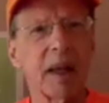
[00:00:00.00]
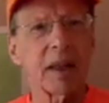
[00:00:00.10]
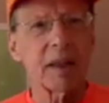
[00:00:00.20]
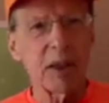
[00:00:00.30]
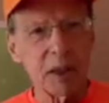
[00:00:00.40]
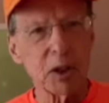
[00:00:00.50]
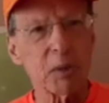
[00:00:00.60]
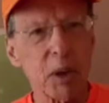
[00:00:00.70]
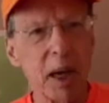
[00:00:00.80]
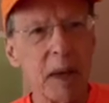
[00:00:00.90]
This is
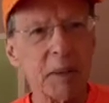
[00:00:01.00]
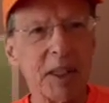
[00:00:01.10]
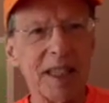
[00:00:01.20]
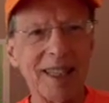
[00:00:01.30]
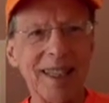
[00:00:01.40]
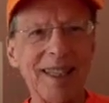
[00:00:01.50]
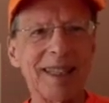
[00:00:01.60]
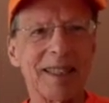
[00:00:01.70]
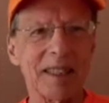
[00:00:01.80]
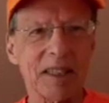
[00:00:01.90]
perhaps the
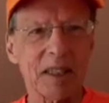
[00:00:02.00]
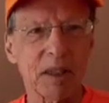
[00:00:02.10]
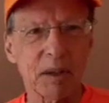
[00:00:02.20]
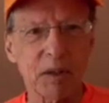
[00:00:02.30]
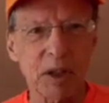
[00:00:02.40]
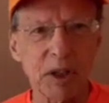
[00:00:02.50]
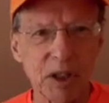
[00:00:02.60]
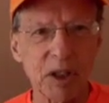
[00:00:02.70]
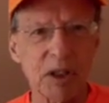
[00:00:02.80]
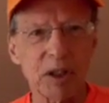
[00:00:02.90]
easiest of the
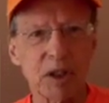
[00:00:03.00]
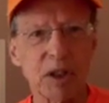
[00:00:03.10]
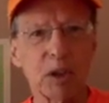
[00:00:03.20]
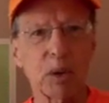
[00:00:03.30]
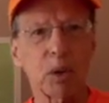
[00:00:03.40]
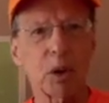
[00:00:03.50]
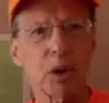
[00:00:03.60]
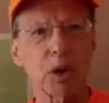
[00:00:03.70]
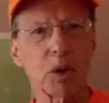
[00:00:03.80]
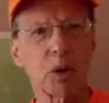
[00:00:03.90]
consistency
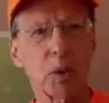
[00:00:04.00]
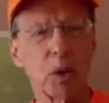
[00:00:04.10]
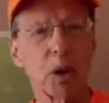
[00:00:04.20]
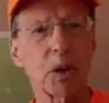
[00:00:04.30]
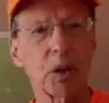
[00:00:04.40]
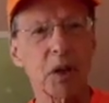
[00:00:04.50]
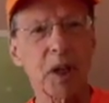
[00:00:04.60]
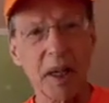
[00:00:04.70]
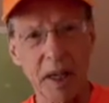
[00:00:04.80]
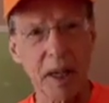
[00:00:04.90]
laws to
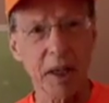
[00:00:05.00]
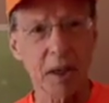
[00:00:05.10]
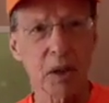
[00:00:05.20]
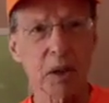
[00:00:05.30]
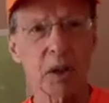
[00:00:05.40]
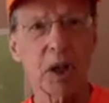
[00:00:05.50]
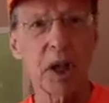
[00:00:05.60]
understand and to